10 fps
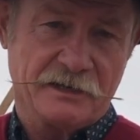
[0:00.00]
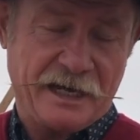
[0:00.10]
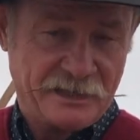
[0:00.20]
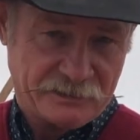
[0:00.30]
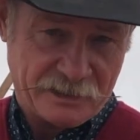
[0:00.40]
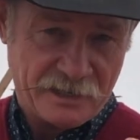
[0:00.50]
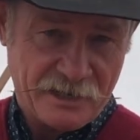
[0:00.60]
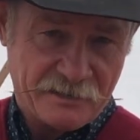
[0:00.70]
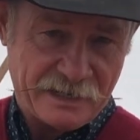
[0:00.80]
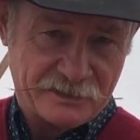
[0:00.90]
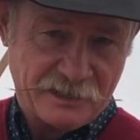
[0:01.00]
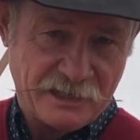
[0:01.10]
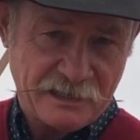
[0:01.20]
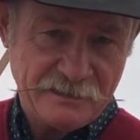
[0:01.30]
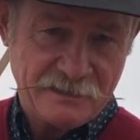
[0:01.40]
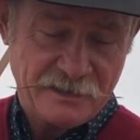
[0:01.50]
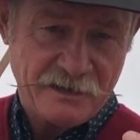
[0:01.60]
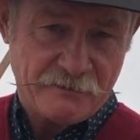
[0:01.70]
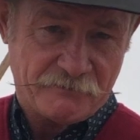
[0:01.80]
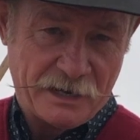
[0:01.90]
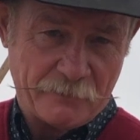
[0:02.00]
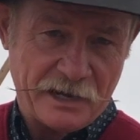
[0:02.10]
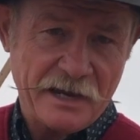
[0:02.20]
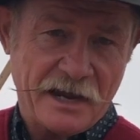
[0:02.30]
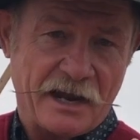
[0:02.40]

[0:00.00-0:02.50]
He said, That's God, family,